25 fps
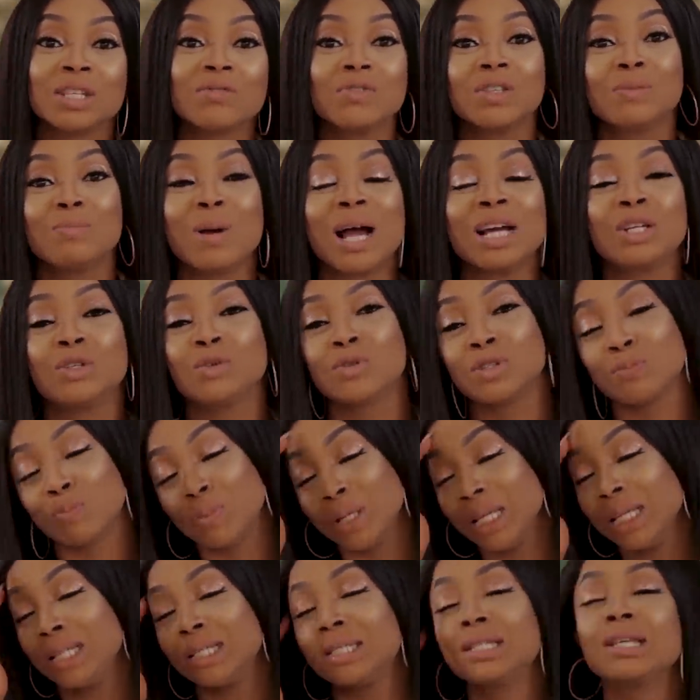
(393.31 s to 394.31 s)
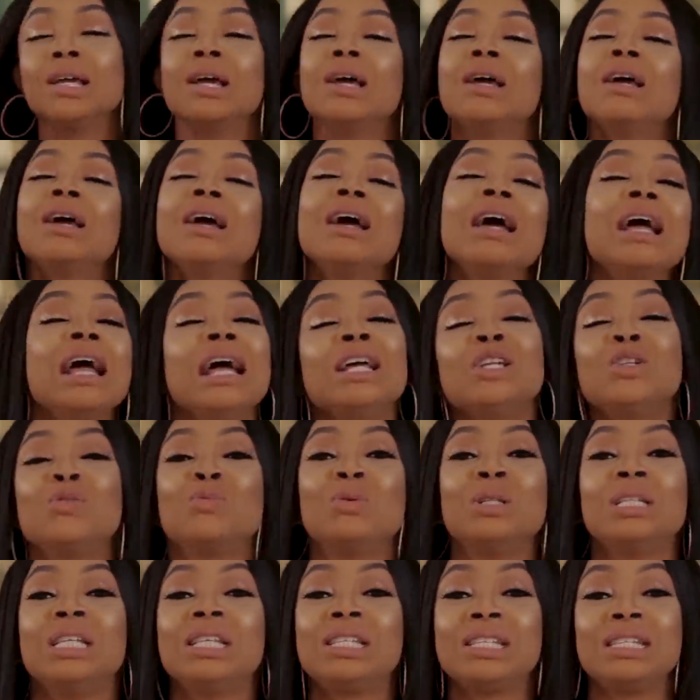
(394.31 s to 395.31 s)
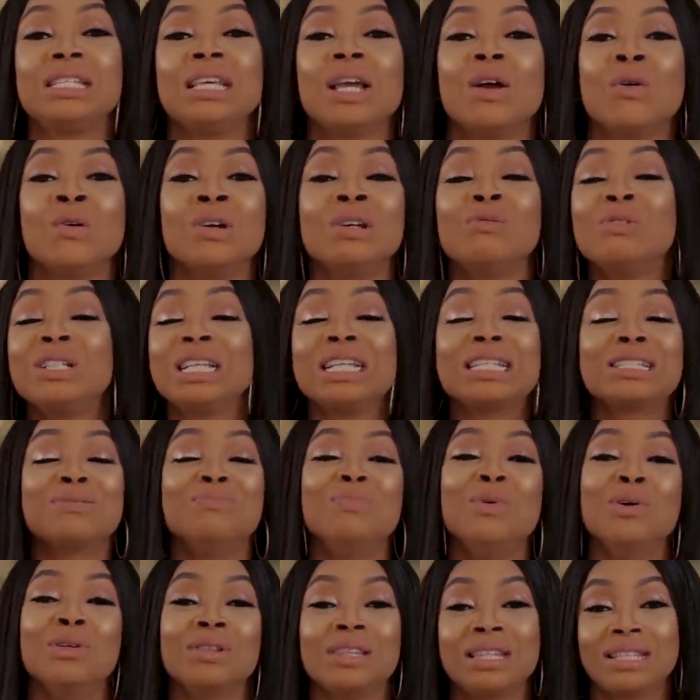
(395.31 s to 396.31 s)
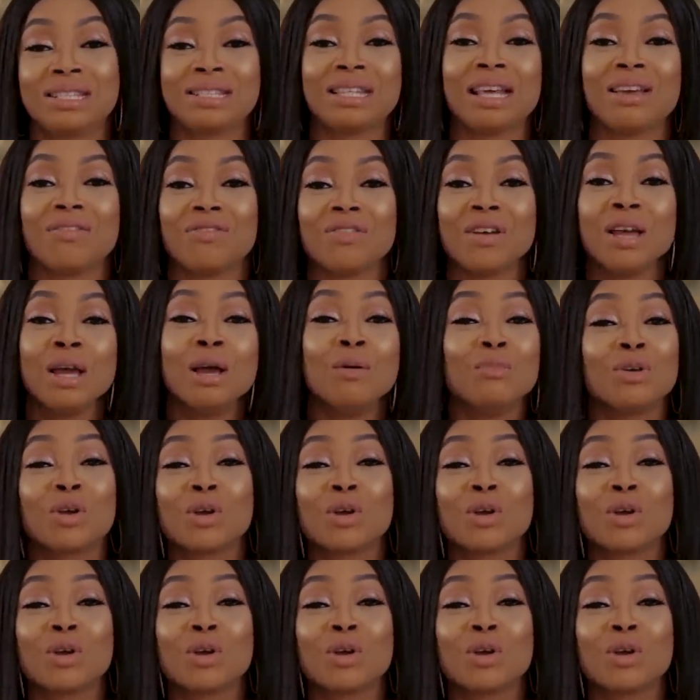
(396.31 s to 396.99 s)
If it's bad use, please end with this year, with this month, self.